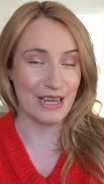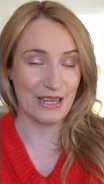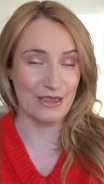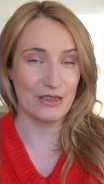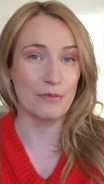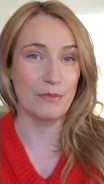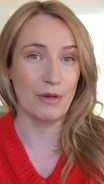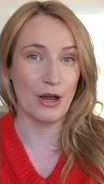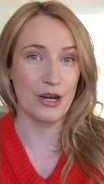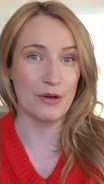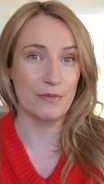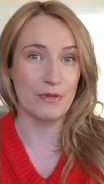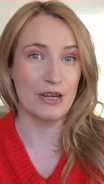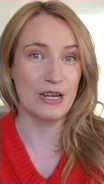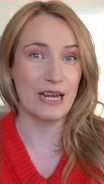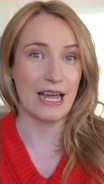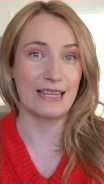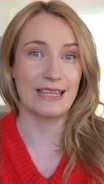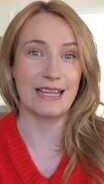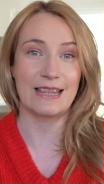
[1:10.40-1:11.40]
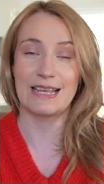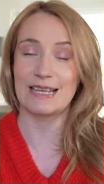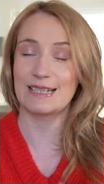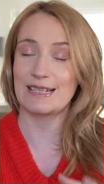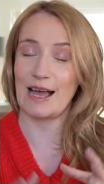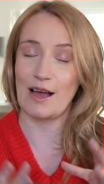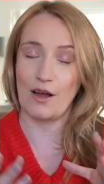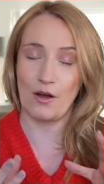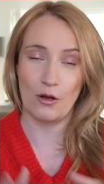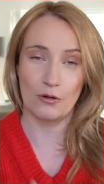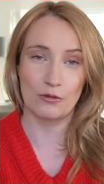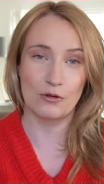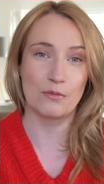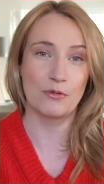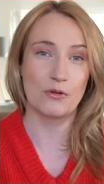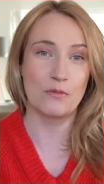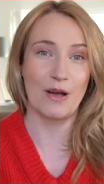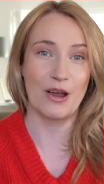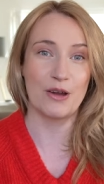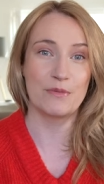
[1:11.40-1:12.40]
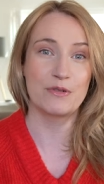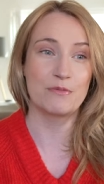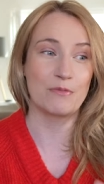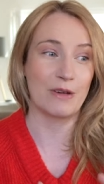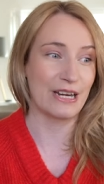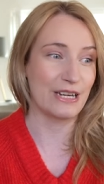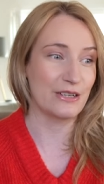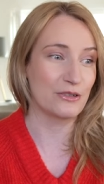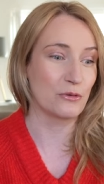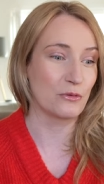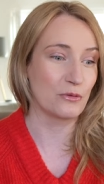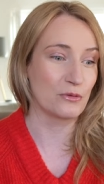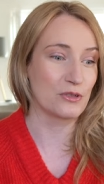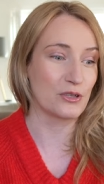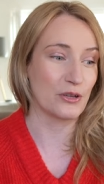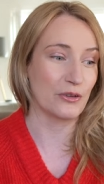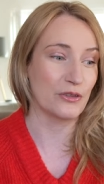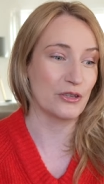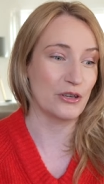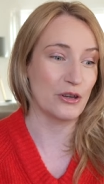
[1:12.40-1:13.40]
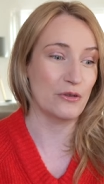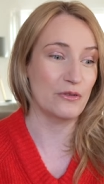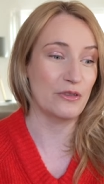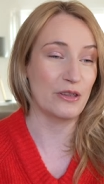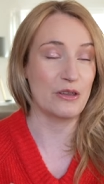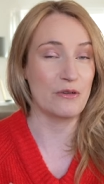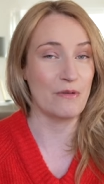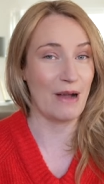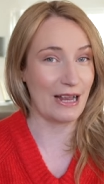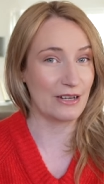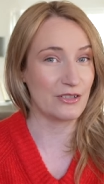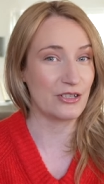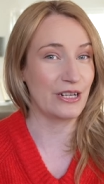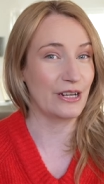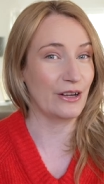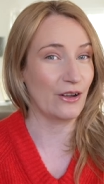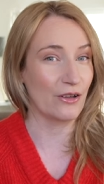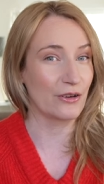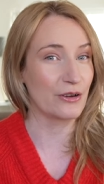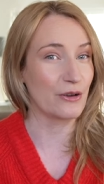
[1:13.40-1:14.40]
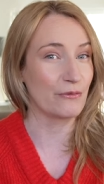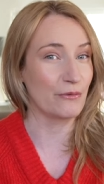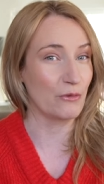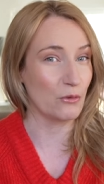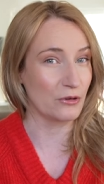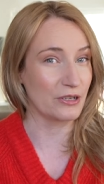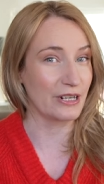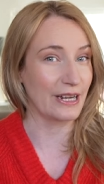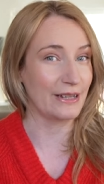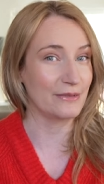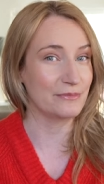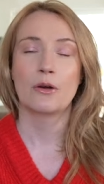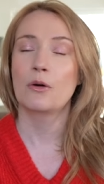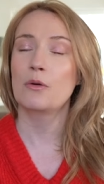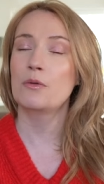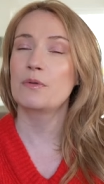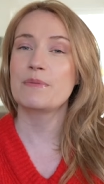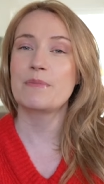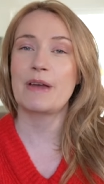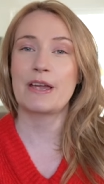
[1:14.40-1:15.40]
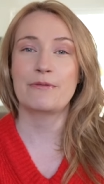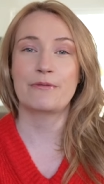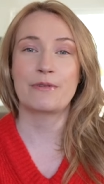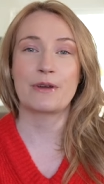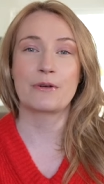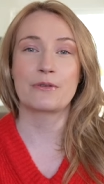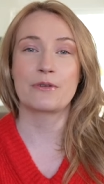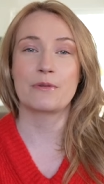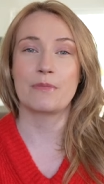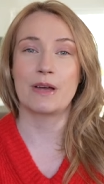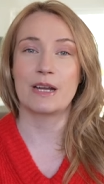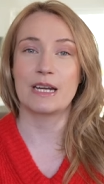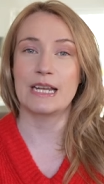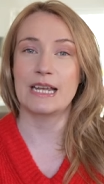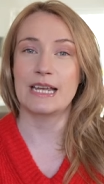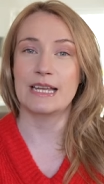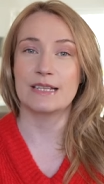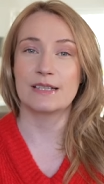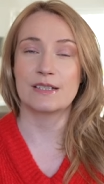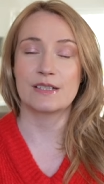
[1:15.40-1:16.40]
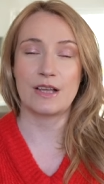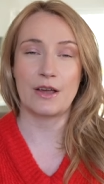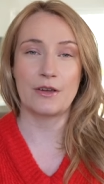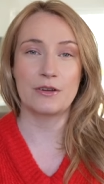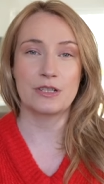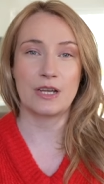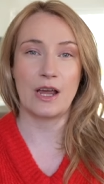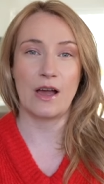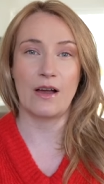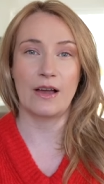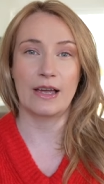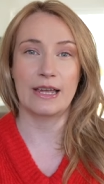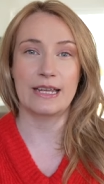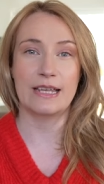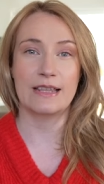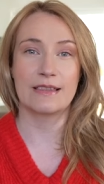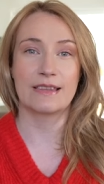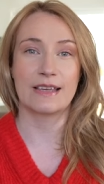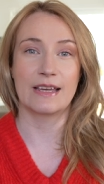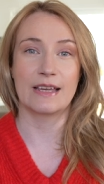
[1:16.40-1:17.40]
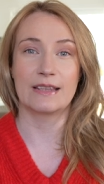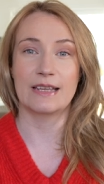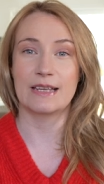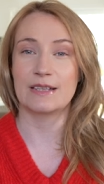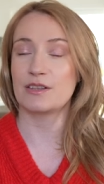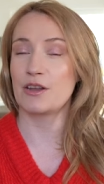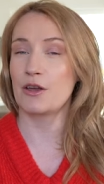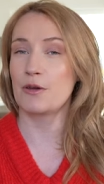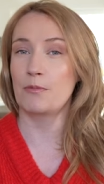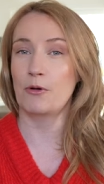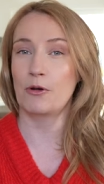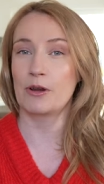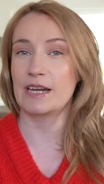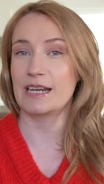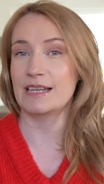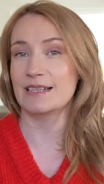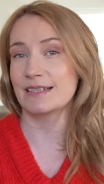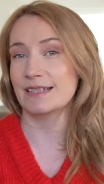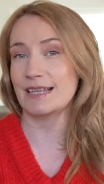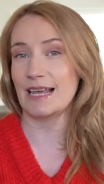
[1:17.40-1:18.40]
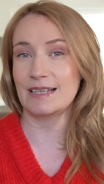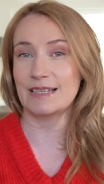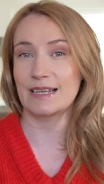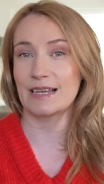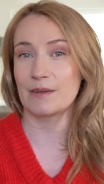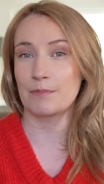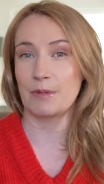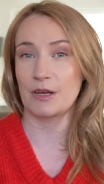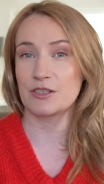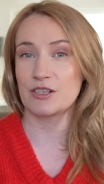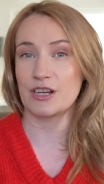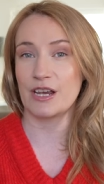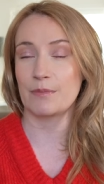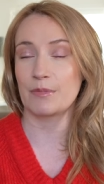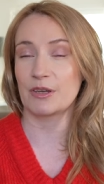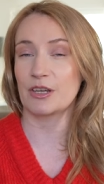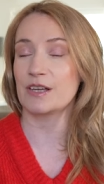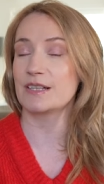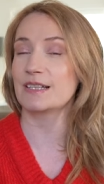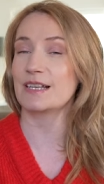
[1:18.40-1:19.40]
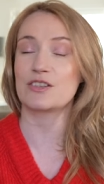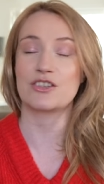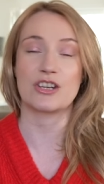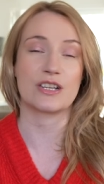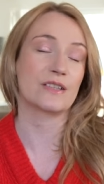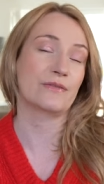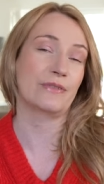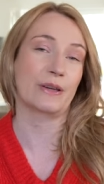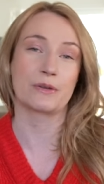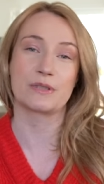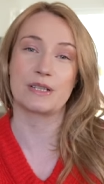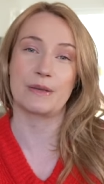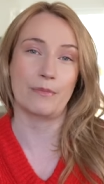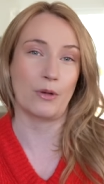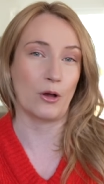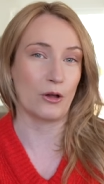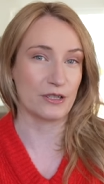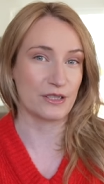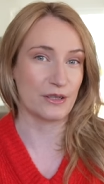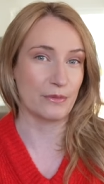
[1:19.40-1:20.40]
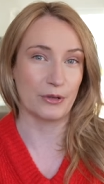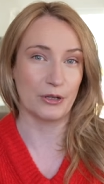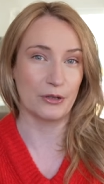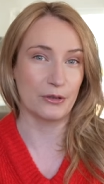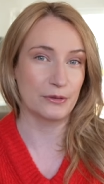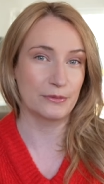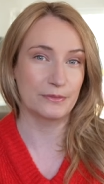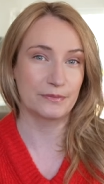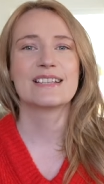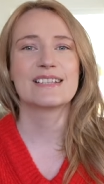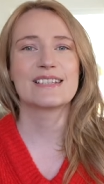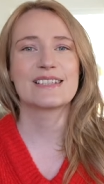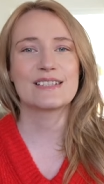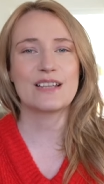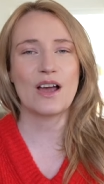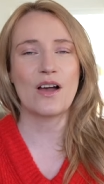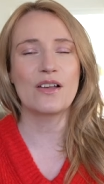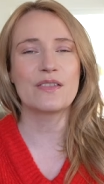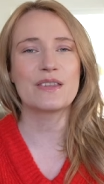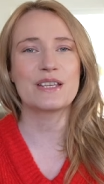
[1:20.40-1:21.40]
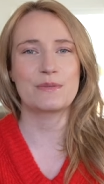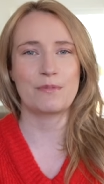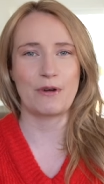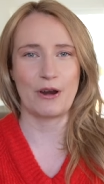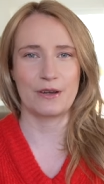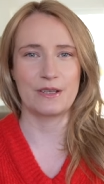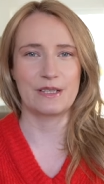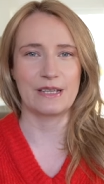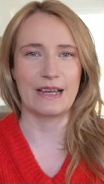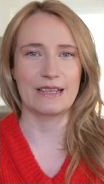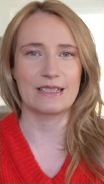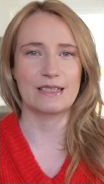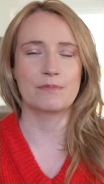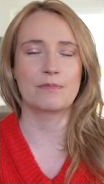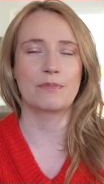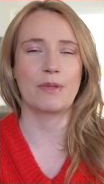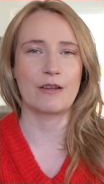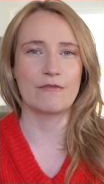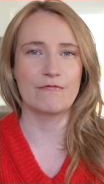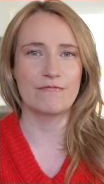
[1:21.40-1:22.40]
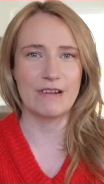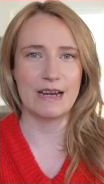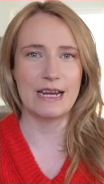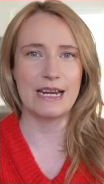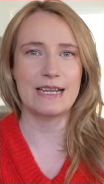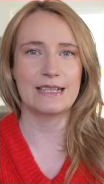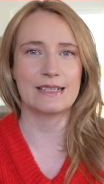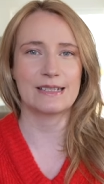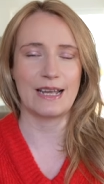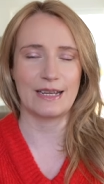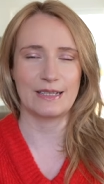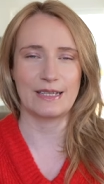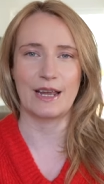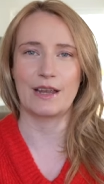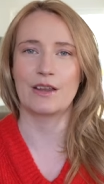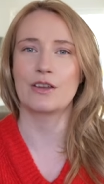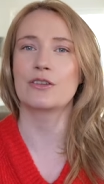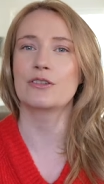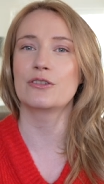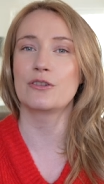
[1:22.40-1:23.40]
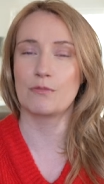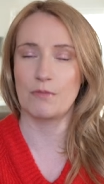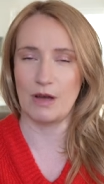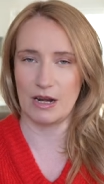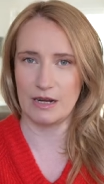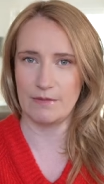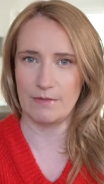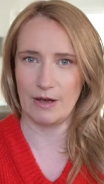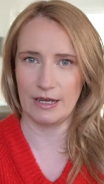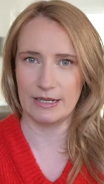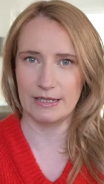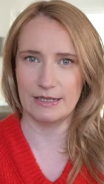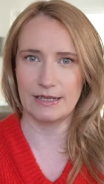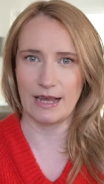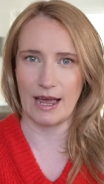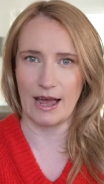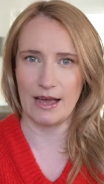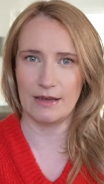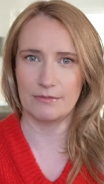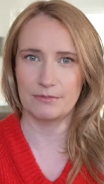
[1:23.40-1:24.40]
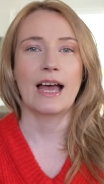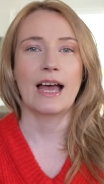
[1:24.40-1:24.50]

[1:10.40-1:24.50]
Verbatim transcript: in the moment and then there's that horrible moment when it dawns on you that you actually can't afford it or we may feel that money is so tight that there's no point in setting a budget because it just feels impossible. Start this process by resetting your money mindset.